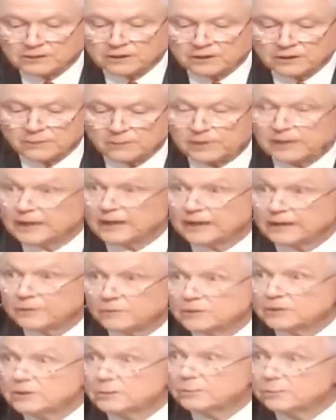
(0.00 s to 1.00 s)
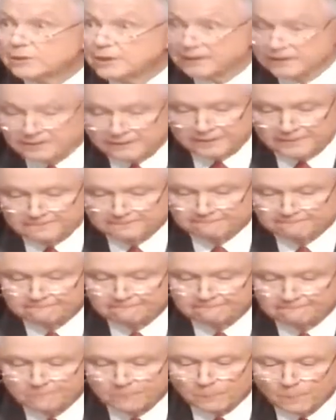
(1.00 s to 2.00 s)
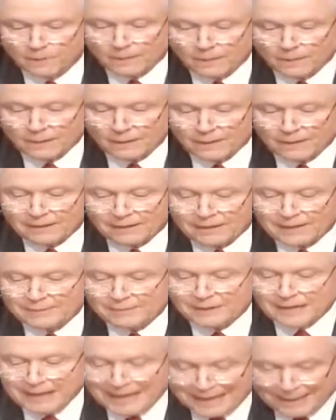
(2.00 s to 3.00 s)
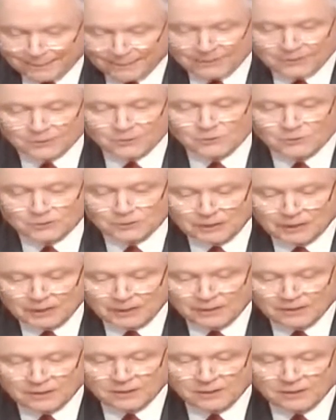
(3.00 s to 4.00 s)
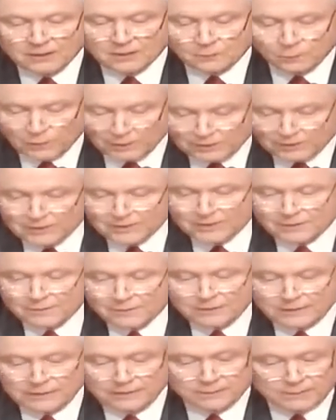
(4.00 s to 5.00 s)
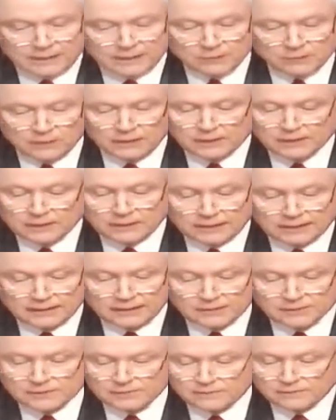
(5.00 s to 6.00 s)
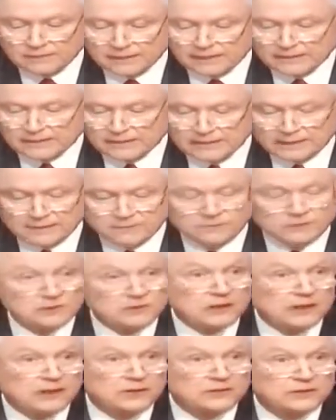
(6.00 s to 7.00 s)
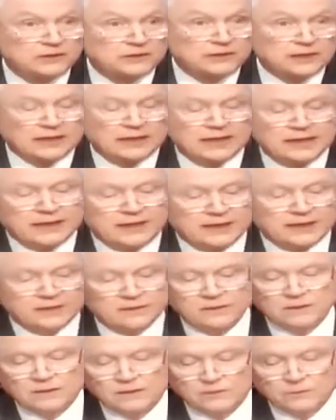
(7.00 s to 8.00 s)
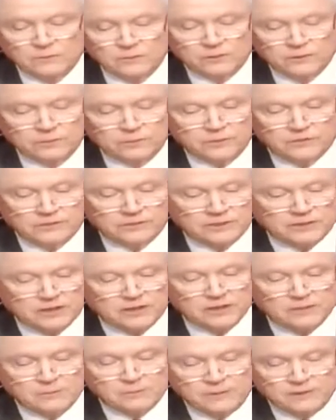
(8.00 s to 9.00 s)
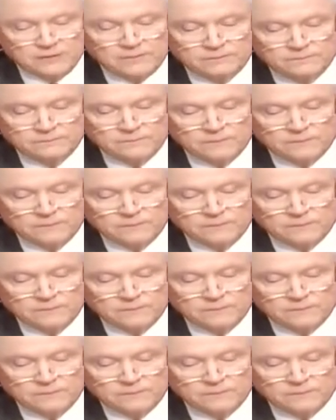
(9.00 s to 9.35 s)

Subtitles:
Comey had with the President. I'm happy to share with the committee my recollection of that conversation that I had with Mr. Comey.